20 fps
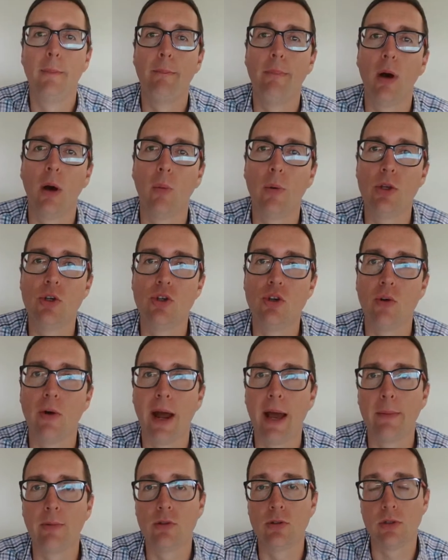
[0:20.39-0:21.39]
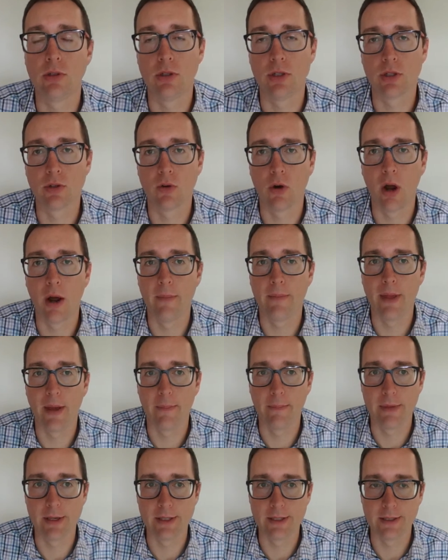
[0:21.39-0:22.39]
by which you're able to describe
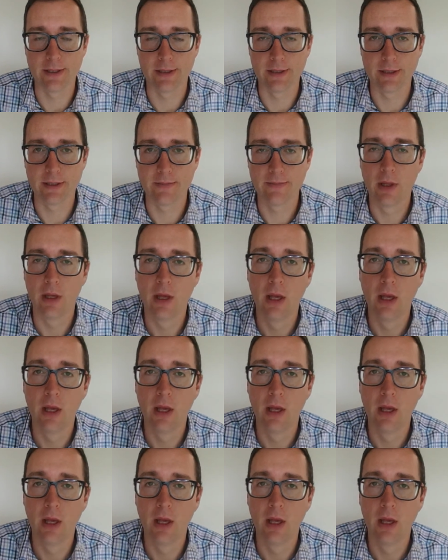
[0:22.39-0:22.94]
that business.